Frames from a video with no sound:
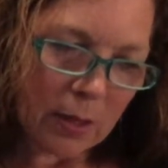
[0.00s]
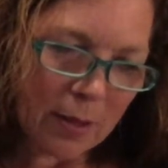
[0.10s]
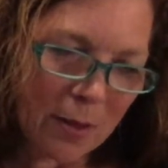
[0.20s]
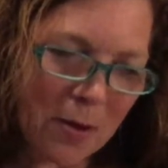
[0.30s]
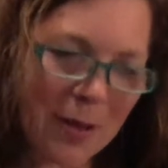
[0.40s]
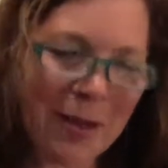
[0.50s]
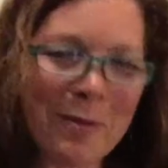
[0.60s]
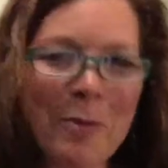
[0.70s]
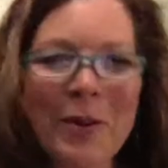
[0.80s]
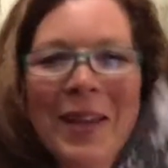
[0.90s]
Oh, I
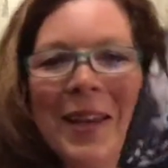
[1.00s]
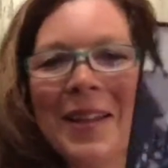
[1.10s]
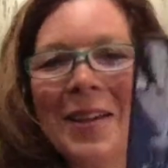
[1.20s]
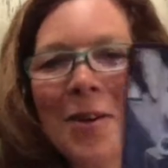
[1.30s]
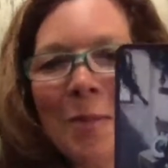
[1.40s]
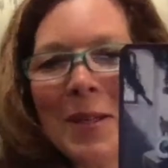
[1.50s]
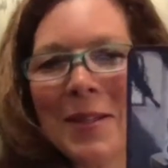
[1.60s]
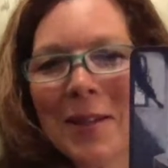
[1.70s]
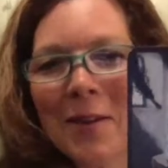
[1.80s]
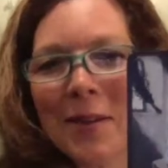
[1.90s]
remember Kelly
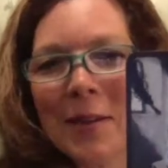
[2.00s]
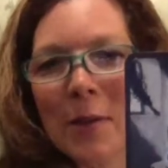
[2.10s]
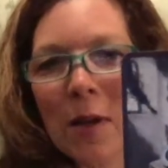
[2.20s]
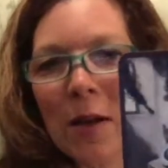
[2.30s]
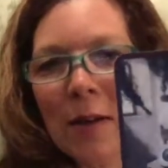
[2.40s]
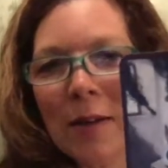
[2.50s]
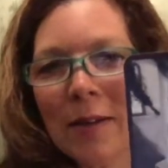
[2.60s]
commenting on this card.